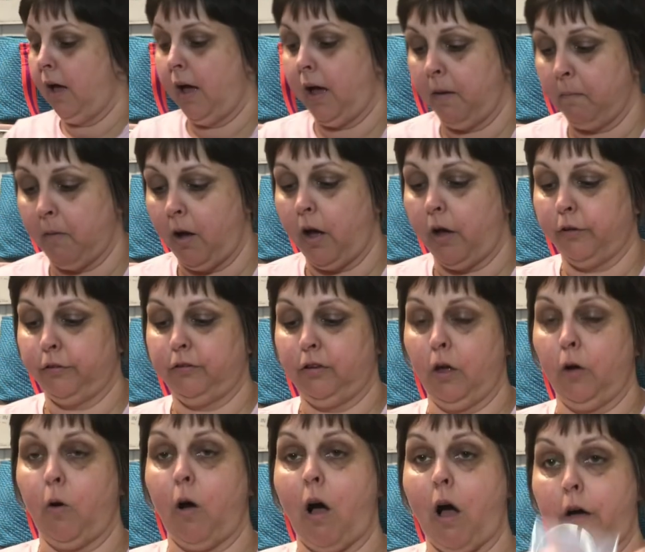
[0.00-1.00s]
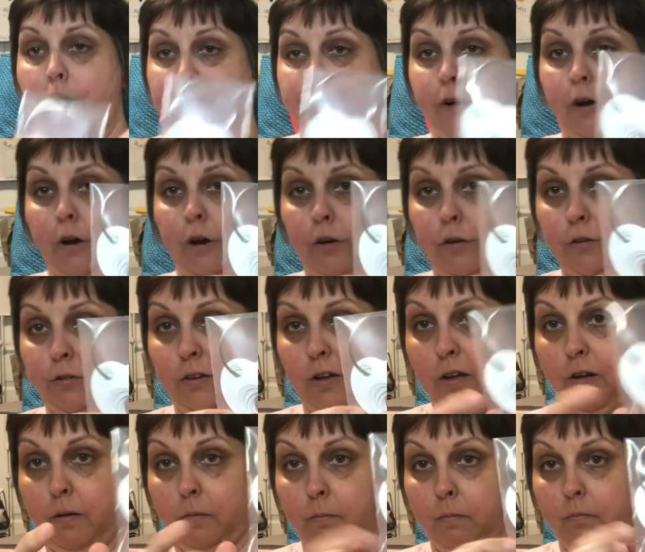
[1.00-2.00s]
um, also offer
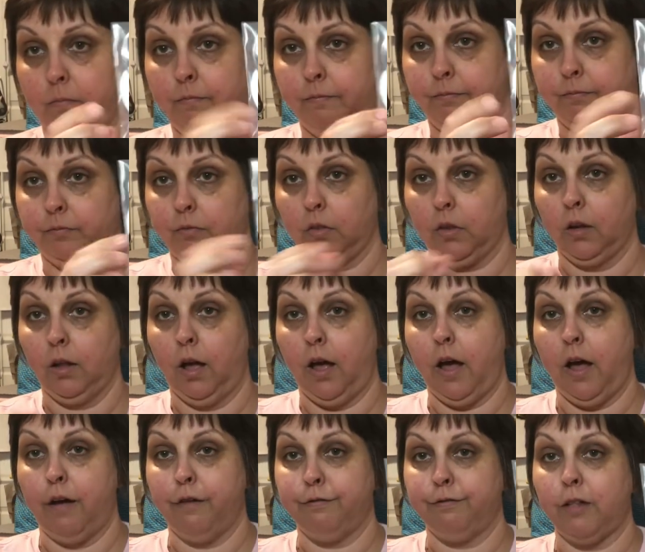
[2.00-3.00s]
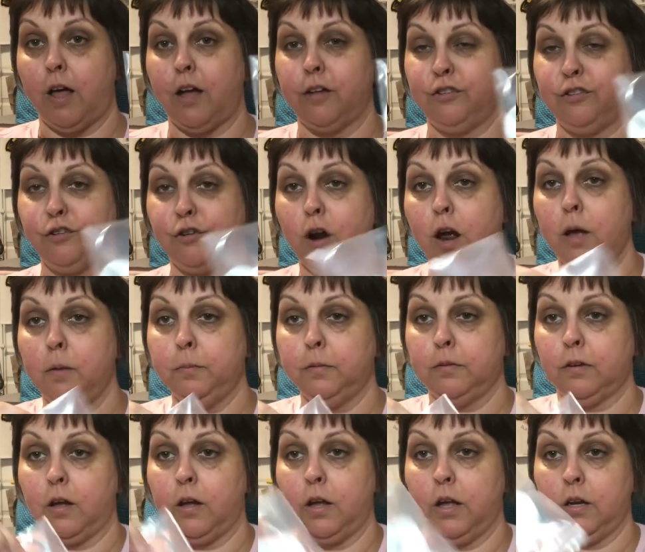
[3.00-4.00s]
some uh, floss
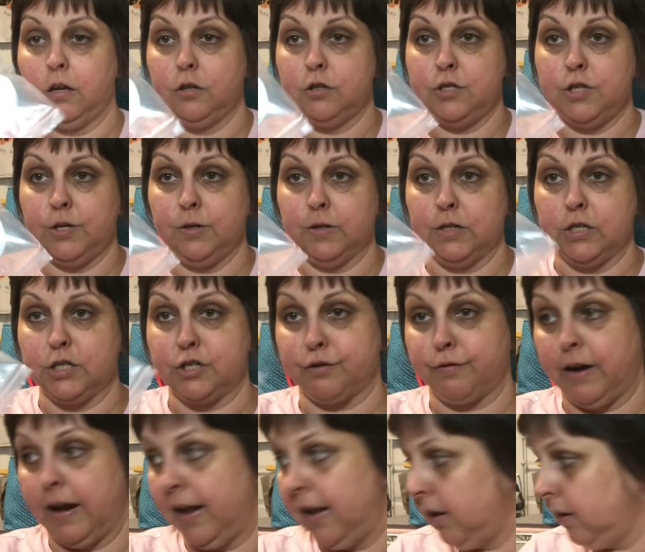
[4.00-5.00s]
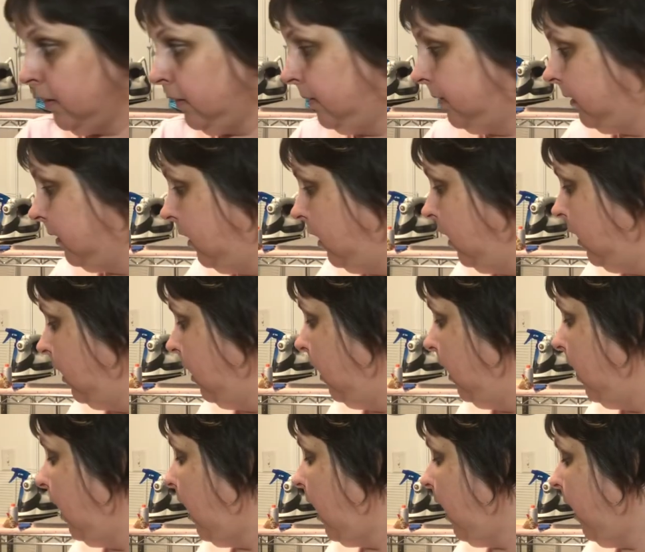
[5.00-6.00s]
drops on two inch rings
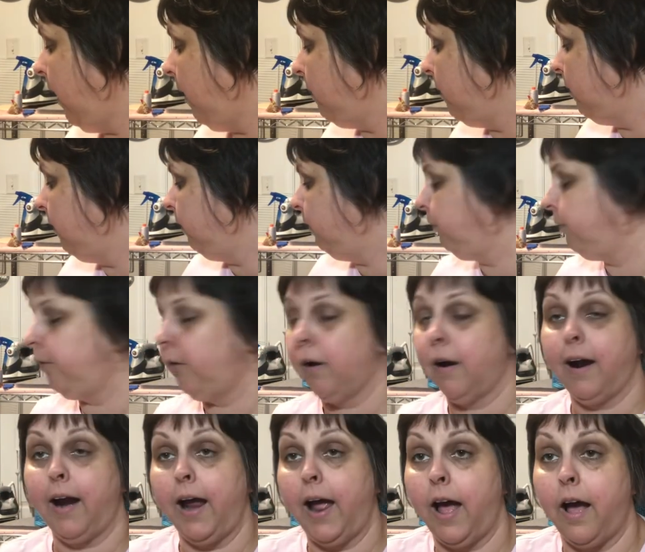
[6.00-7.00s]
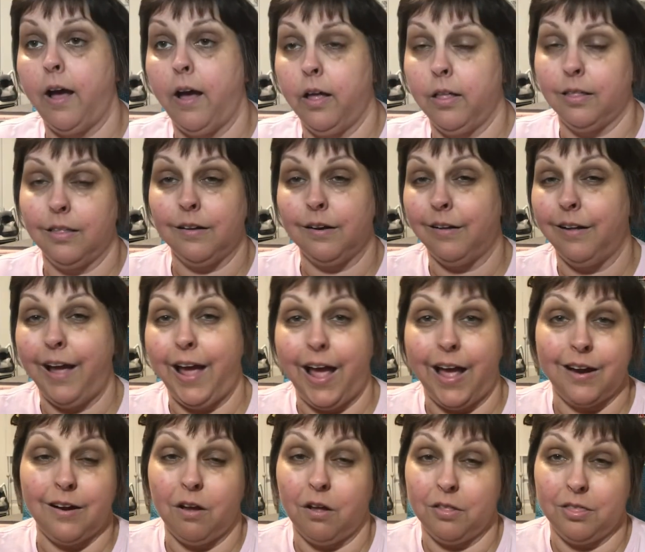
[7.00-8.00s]
um, for uh, little
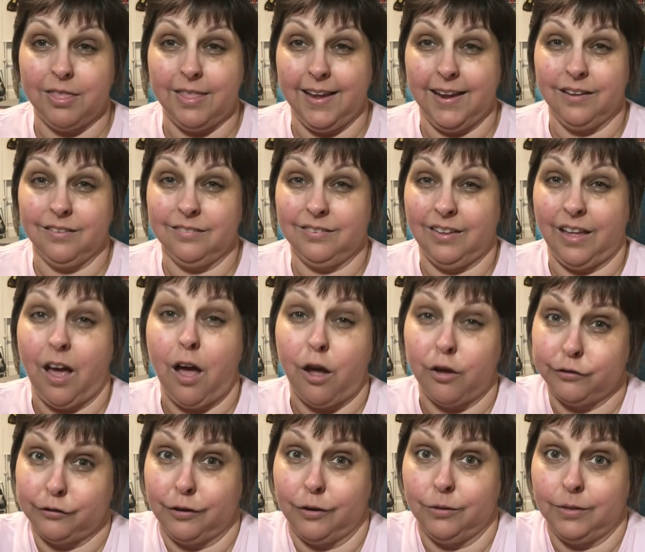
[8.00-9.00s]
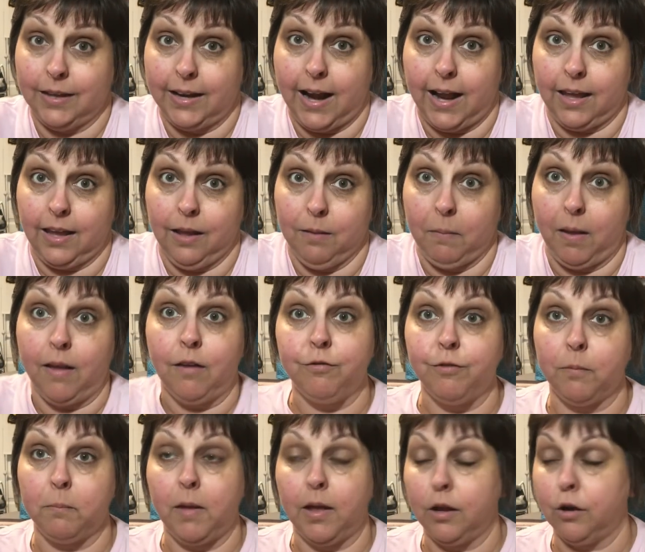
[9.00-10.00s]
add-on things that also that I can make
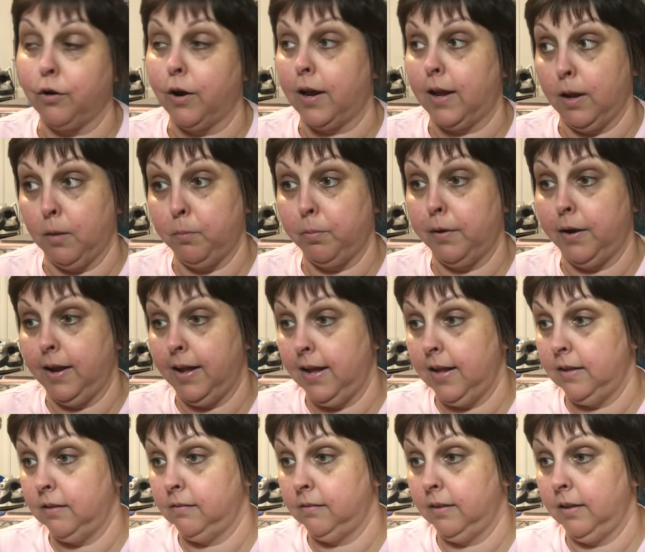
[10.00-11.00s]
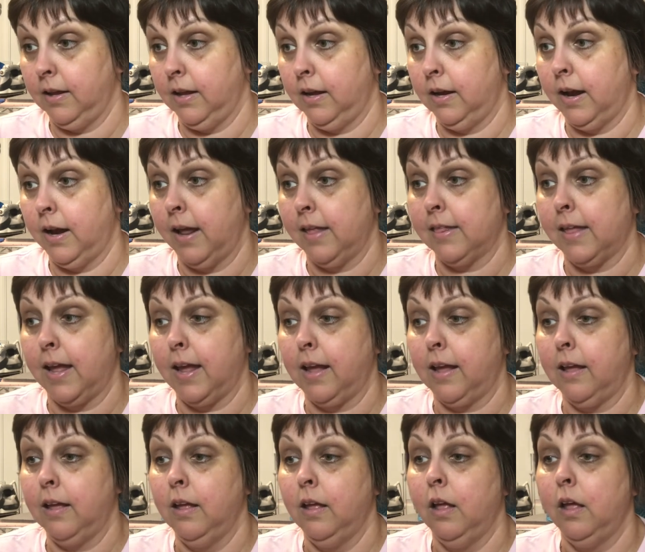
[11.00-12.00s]
from my Cricut pretty easily and I
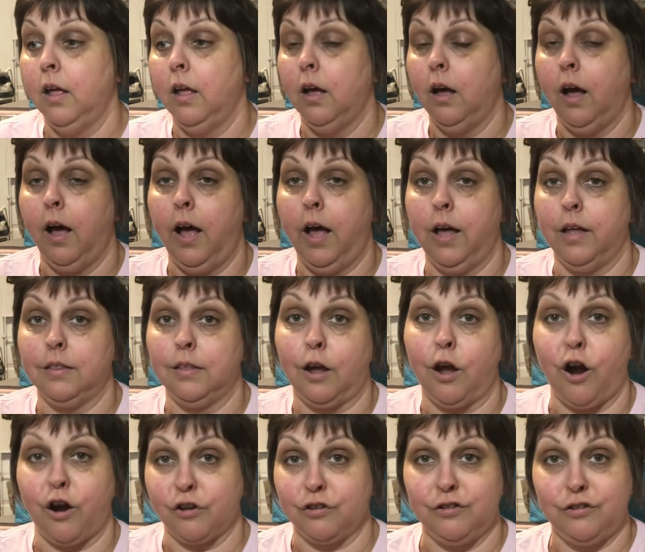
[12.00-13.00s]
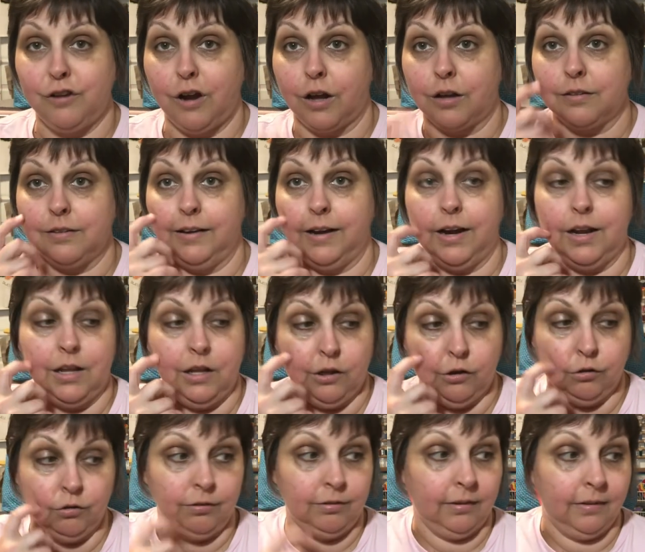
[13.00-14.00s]
like uh, the cardstock that I
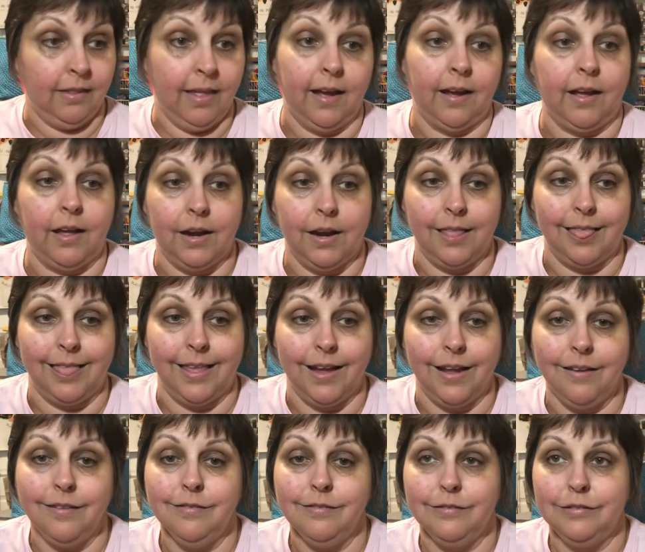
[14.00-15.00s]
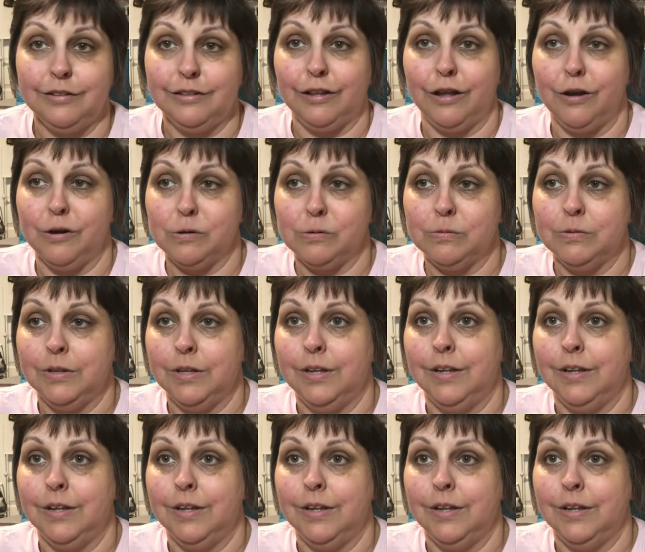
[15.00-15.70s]
use and that kind of thing. So